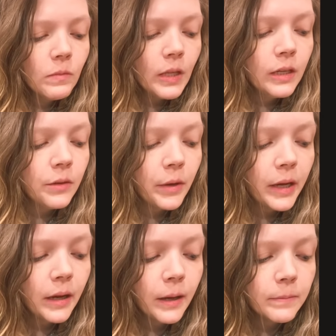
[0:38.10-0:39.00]

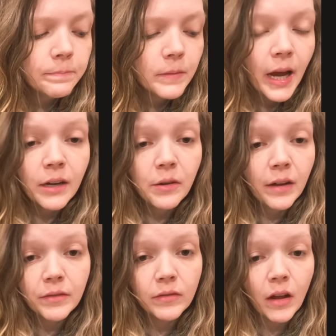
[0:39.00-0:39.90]
Anyway, um, I don't
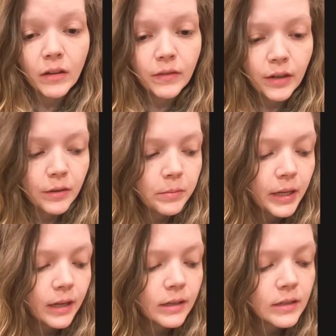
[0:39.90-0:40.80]
have a vlog for you
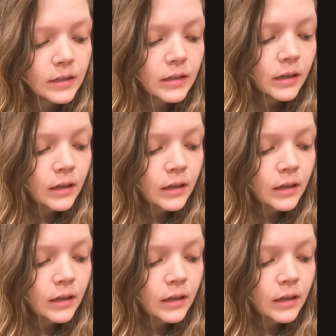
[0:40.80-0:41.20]
because